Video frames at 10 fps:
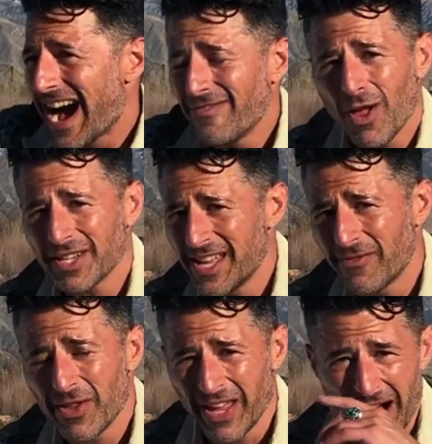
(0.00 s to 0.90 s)
I've lost
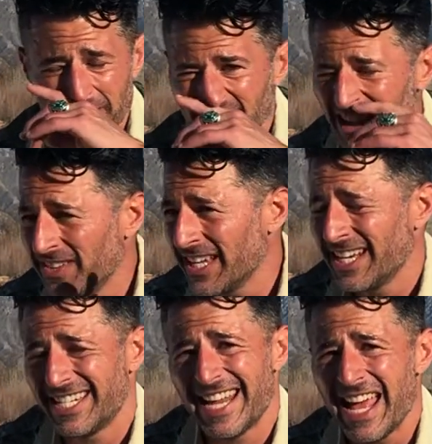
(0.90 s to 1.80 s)
everything. I'm living
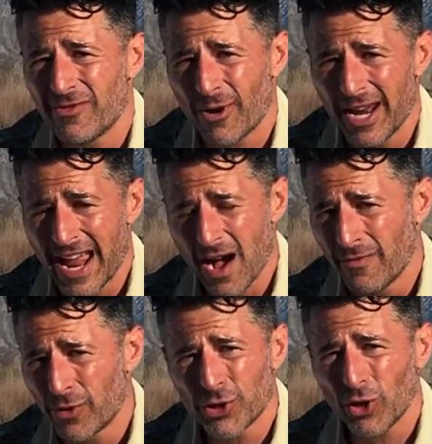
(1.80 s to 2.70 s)
in a tent right now.
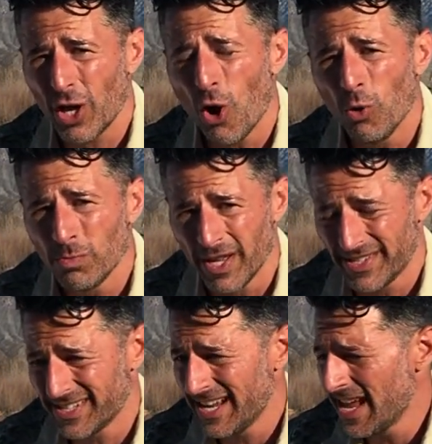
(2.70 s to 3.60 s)
I'm virtually
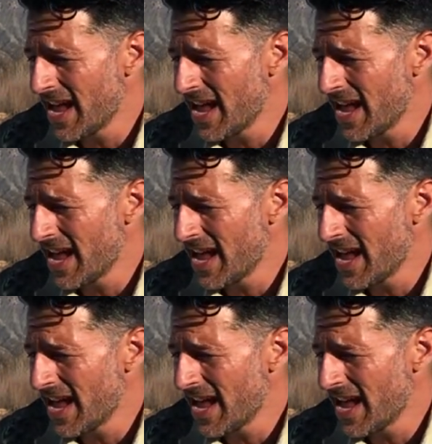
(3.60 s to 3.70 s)
homeless.